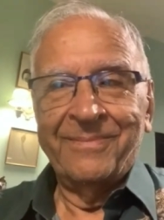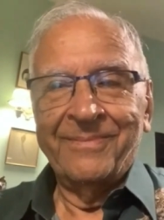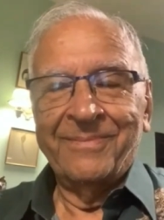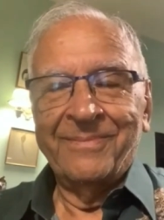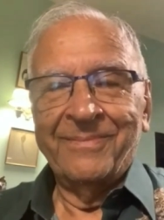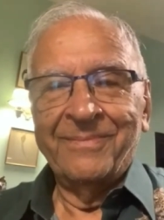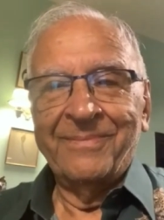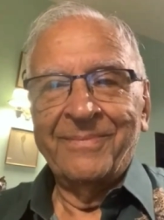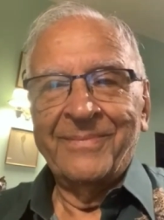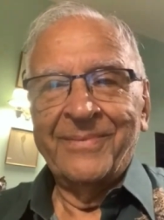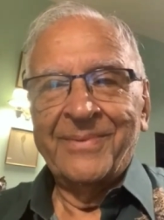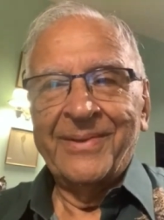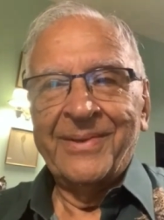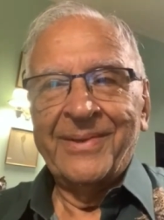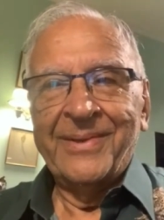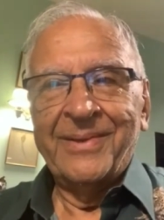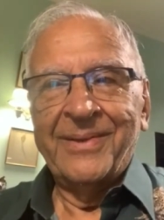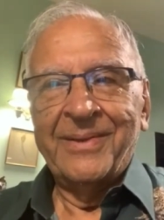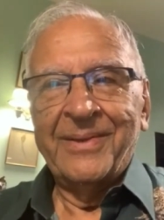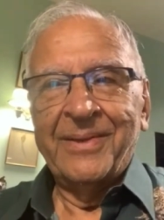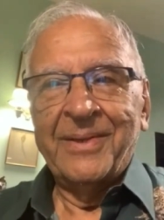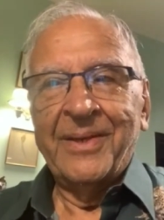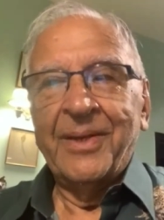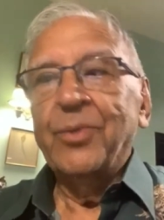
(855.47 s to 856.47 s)
Wow.
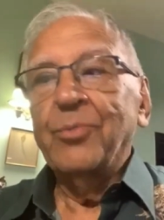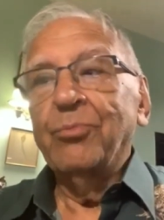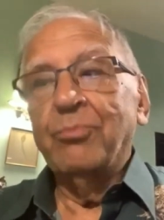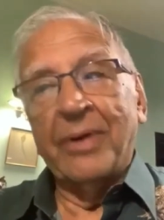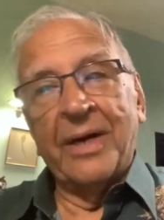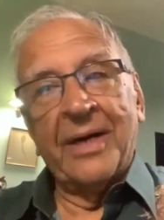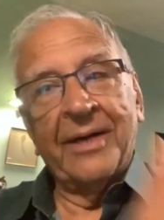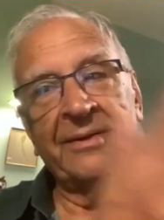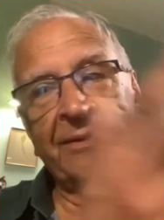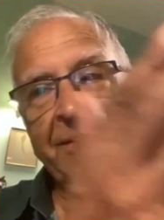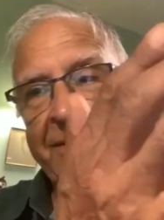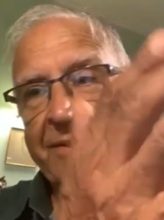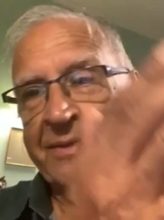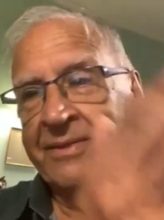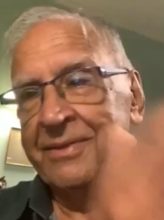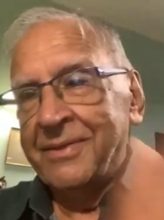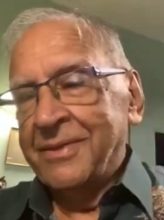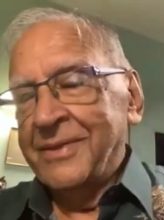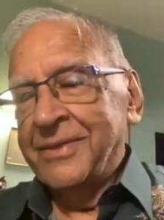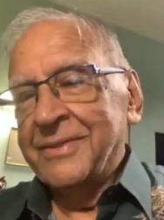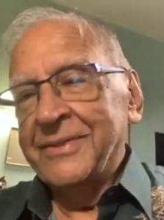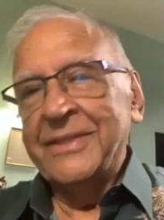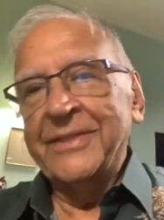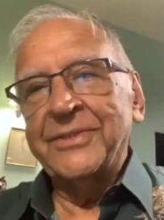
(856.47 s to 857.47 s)
But
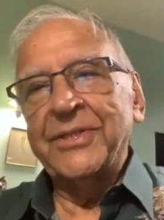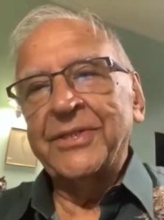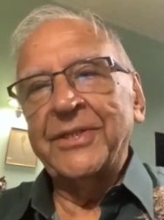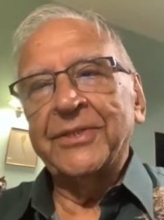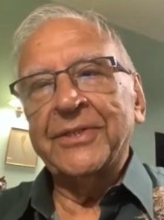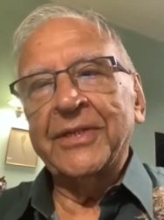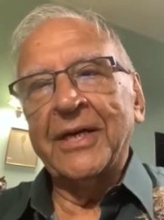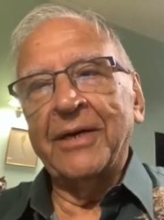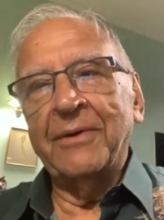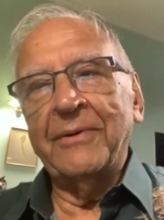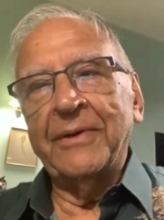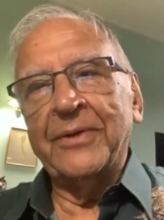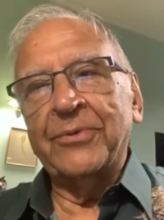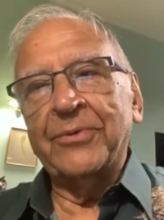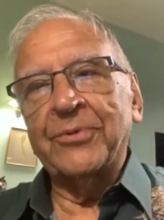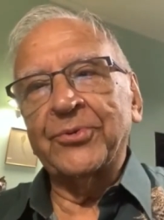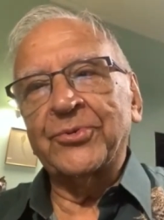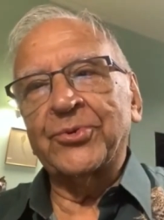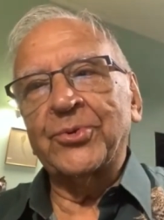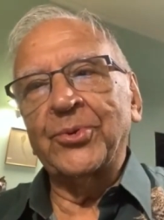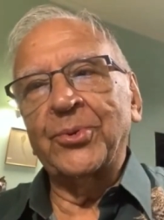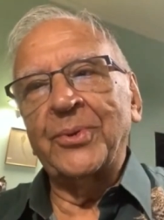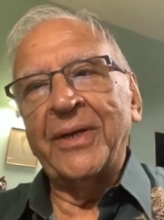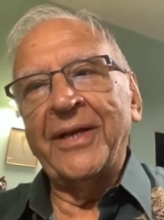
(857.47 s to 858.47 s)
the cheetah, it
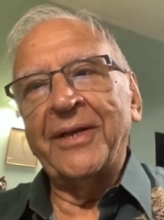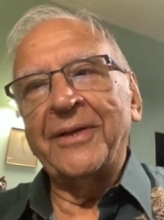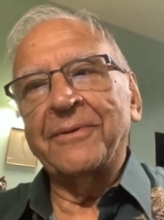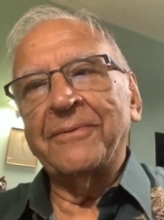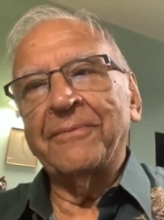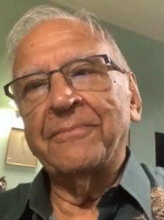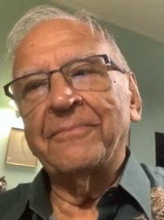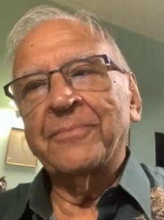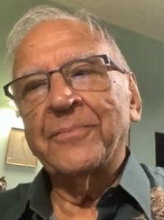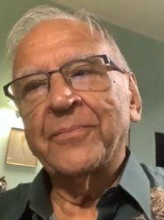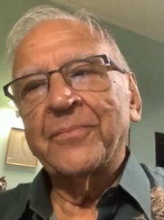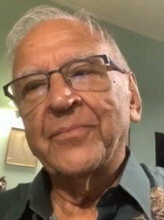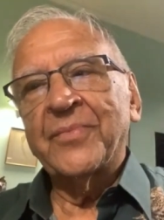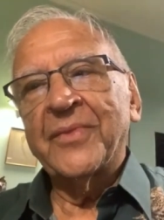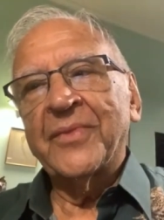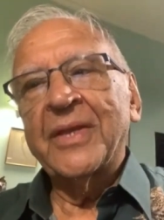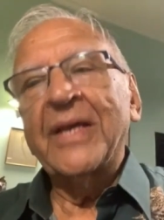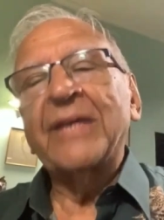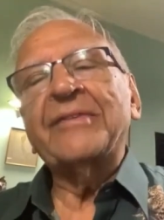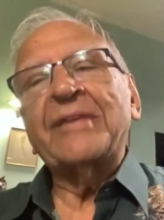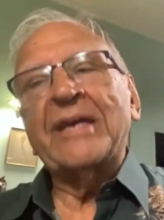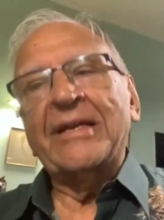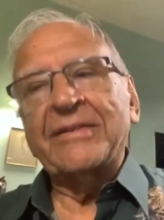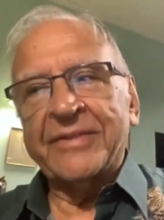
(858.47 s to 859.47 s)
was too late.
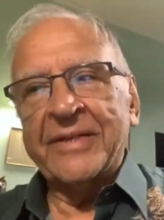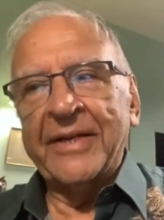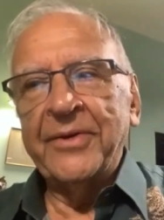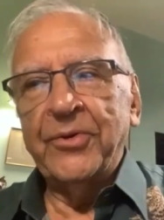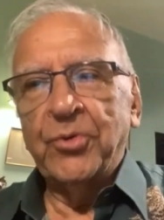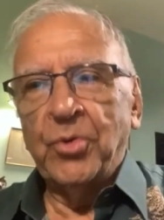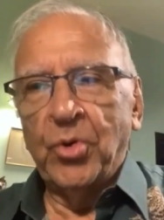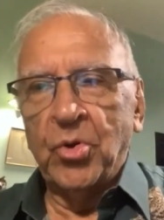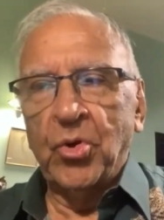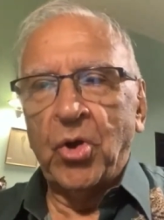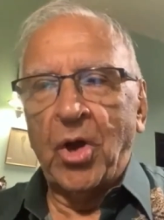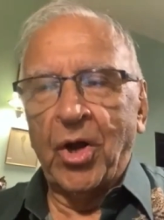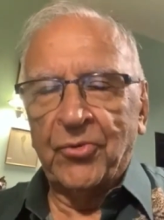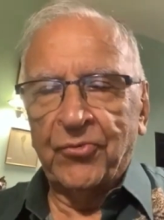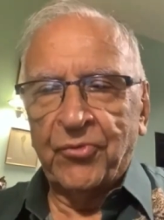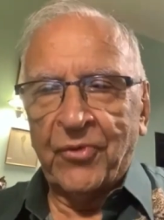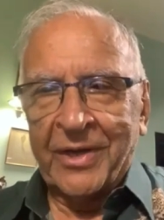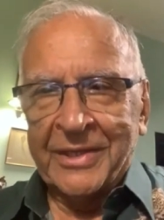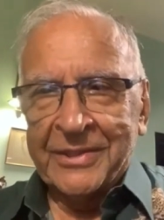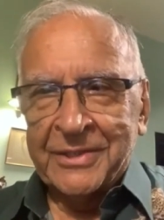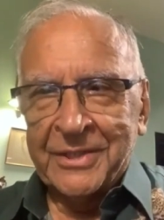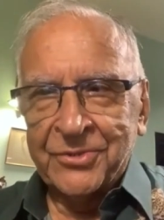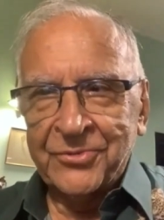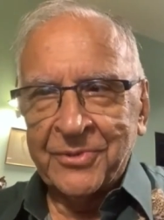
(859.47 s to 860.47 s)
As I said, no
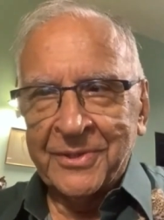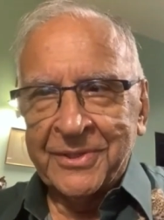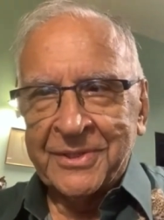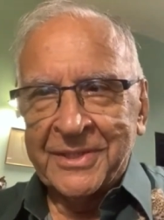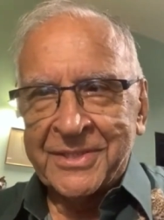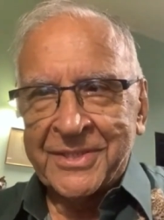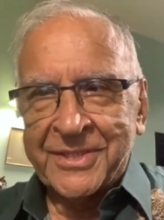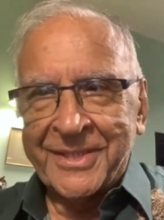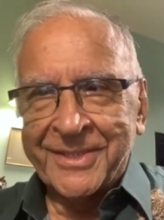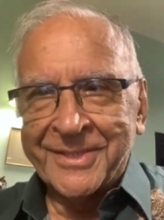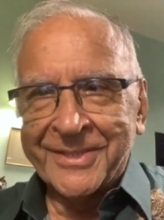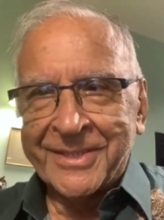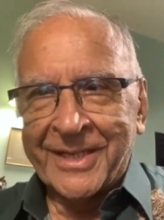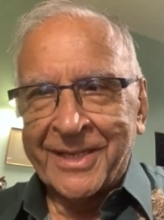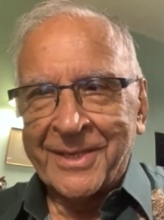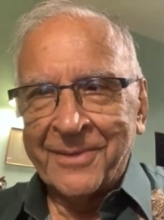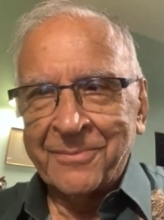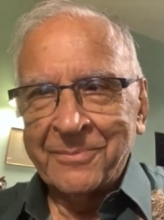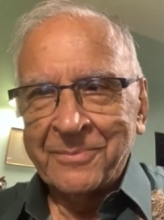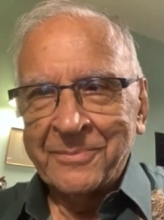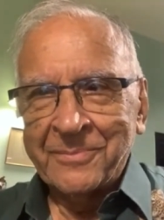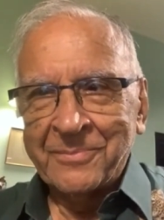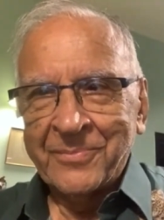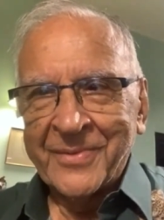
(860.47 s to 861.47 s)
godfathers for the cheetah
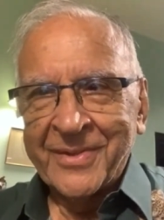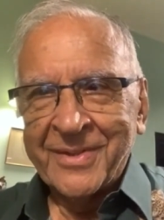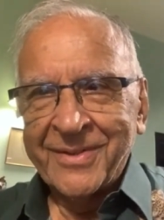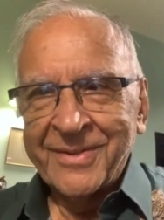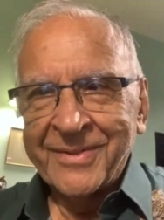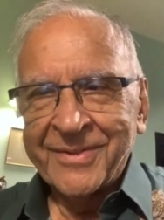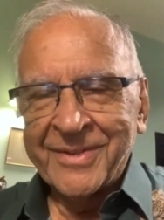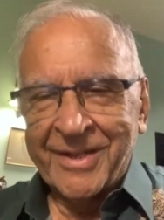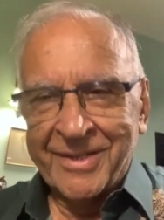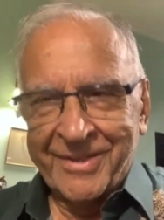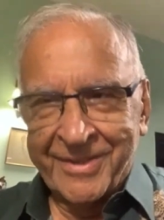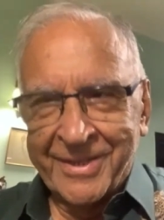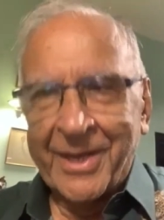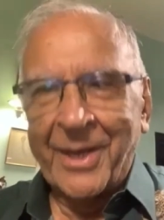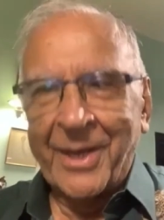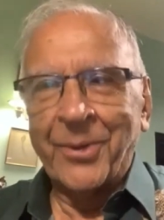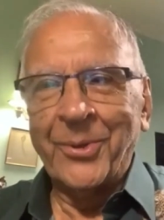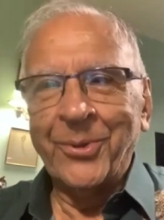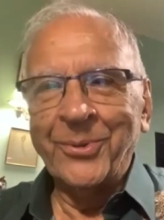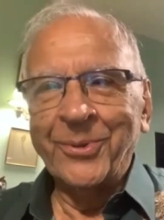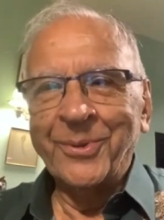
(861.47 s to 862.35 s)
till now.